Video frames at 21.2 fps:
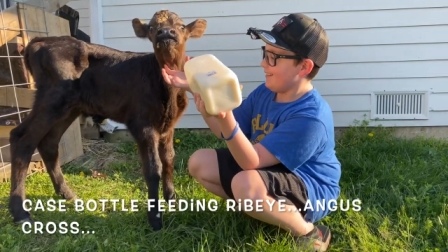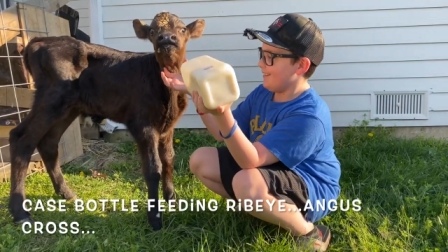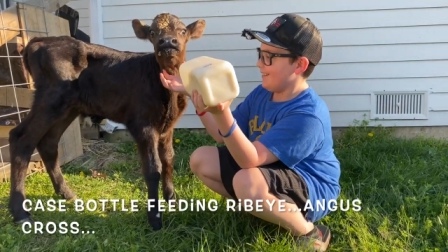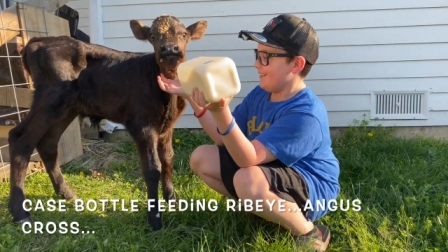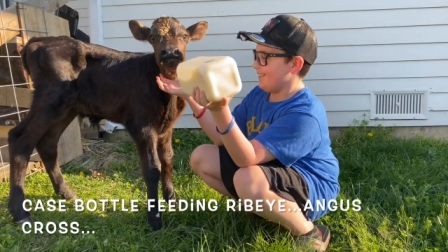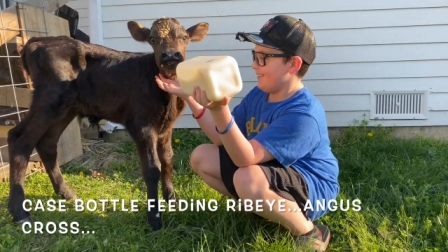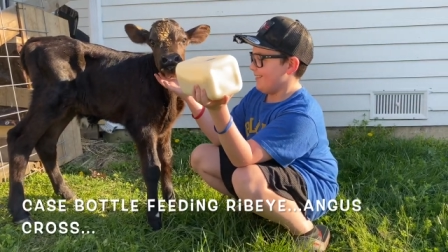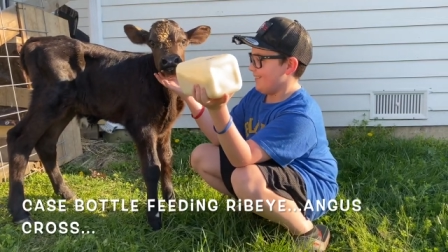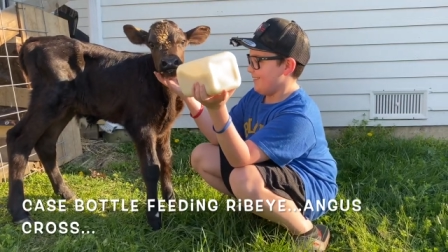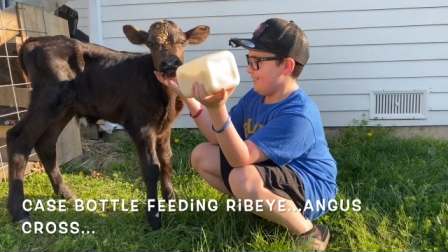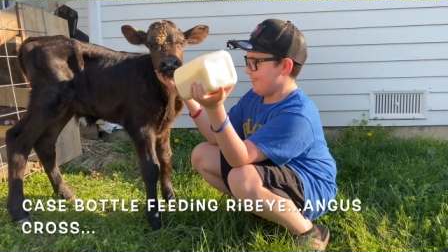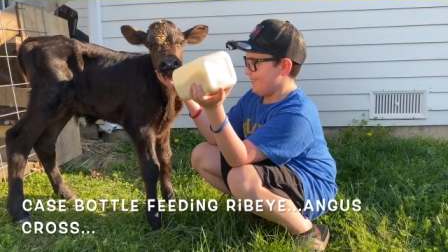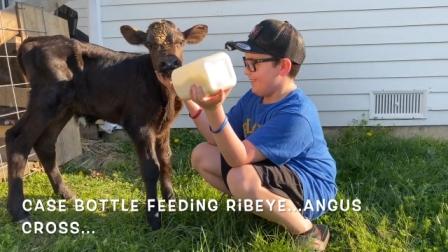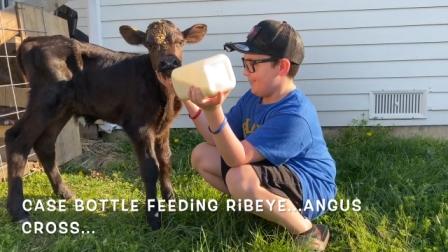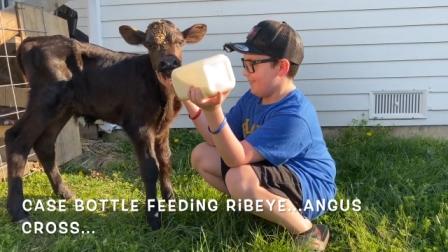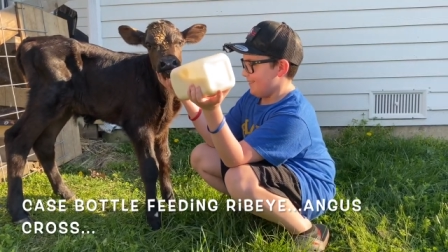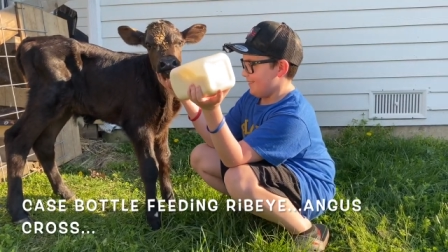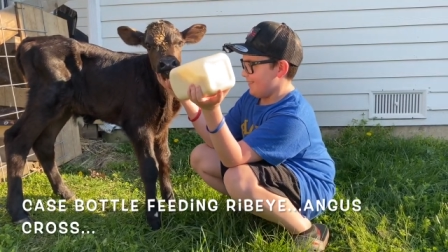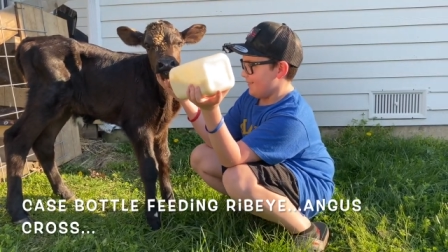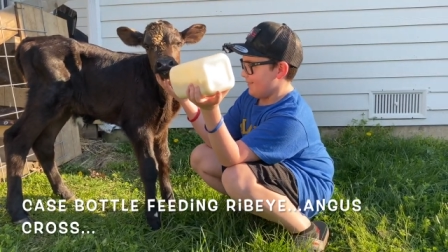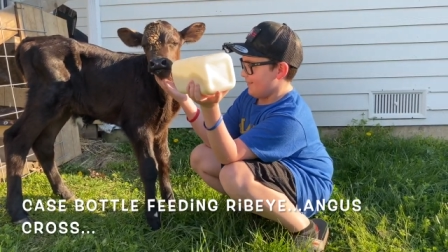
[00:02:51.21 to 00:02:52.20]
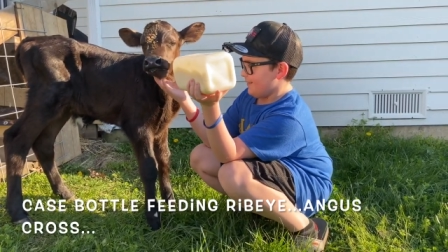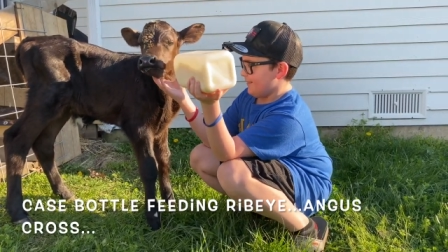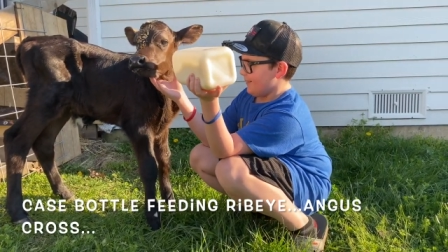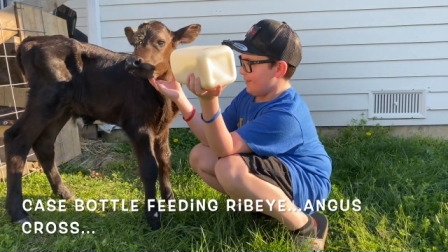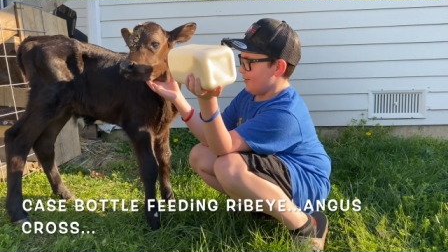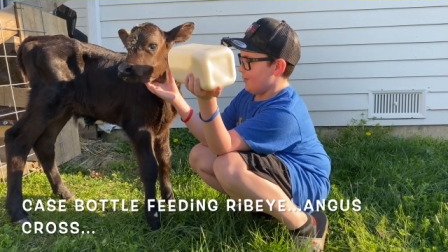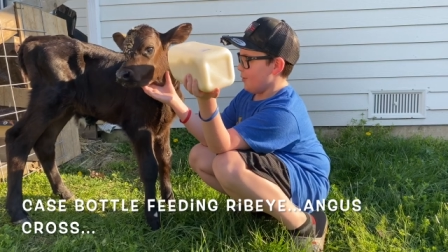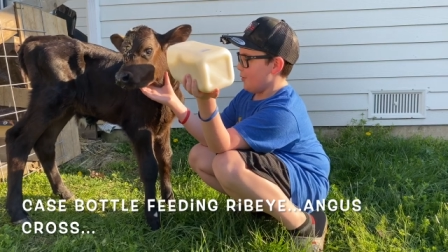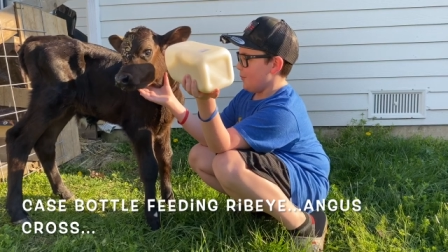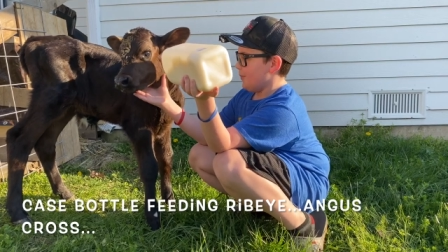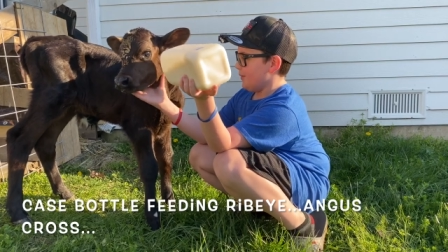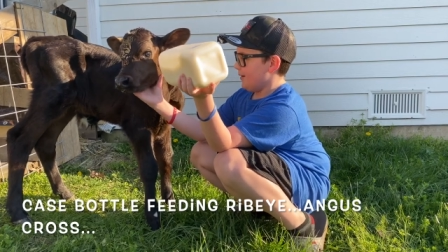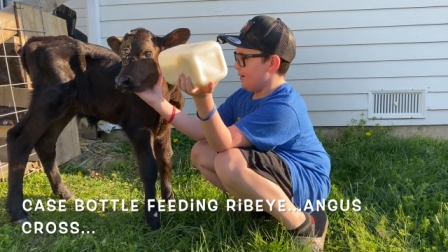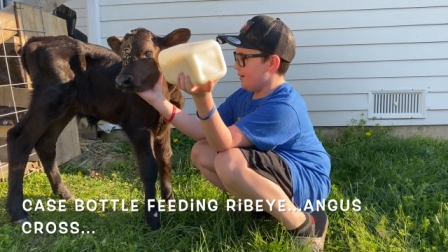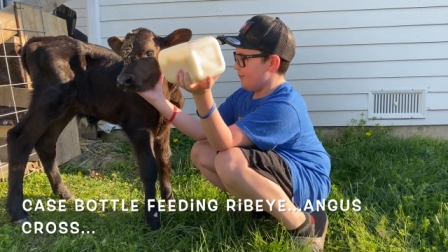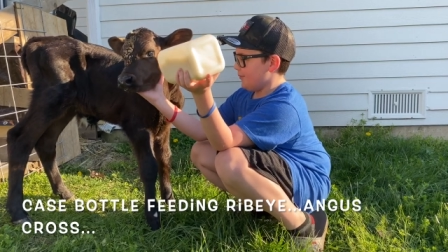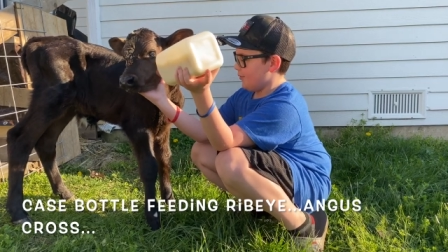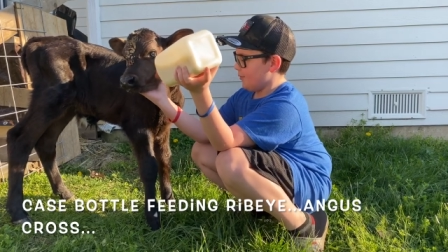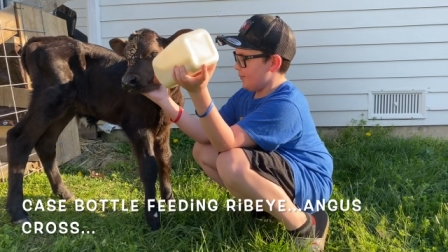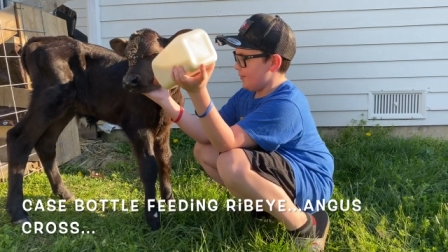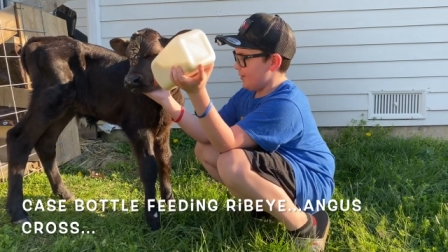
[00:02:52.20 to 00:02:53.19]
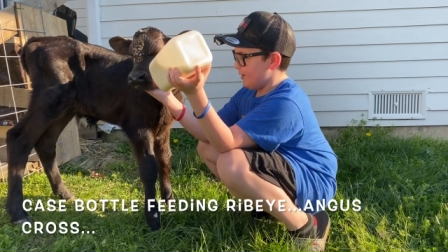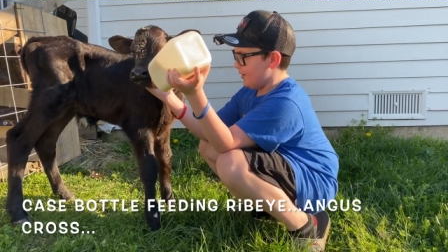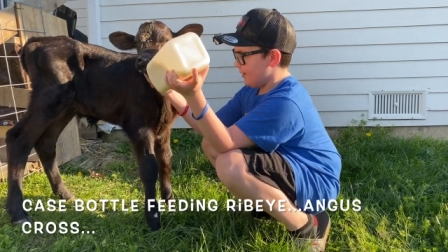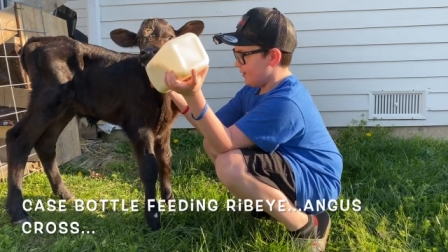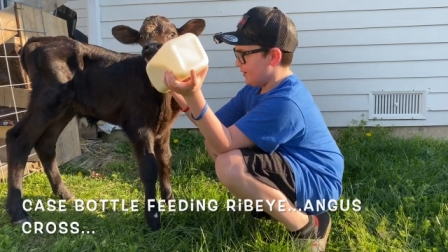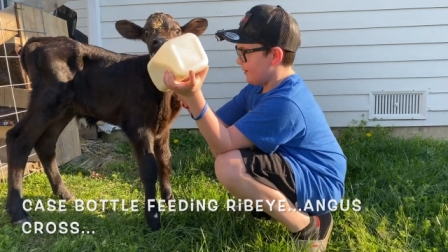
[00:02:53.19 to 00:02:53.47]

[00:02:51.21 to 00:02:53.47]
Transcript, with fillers: can you open up for me?